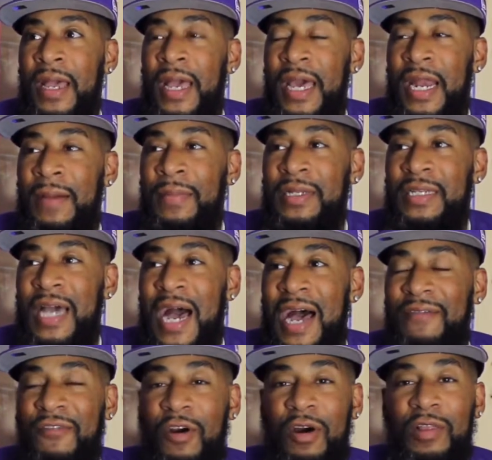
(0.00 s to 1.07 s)
and I'm going to
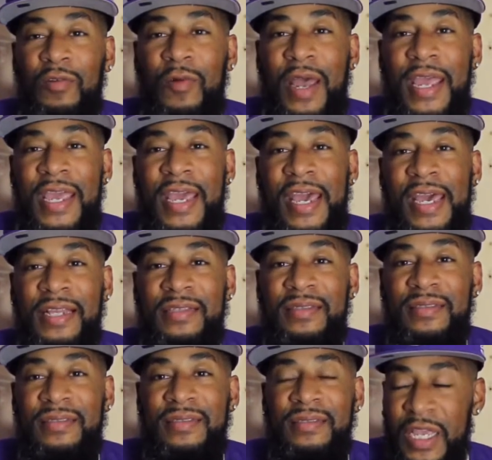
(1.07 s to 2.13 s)
dive all the way in
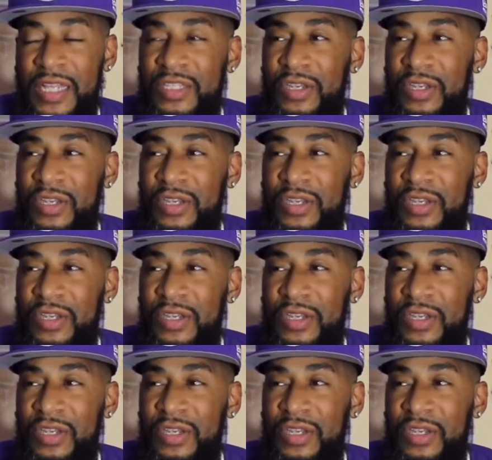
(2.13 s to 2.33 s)
and